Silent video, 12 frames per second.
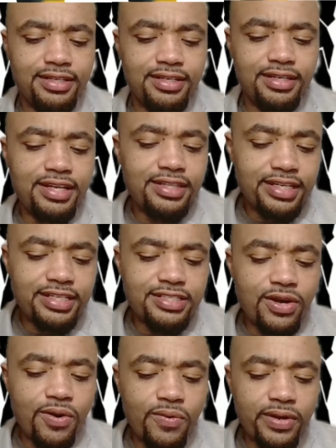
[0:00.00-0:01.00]
I think it's
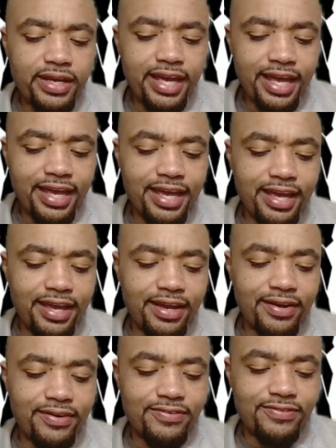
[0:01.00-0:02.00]
okay,
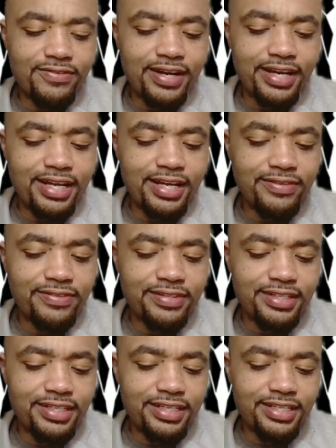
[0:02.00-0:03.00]
right? I don't
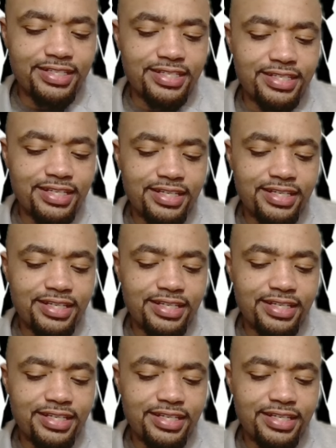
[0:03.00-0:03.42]
think it's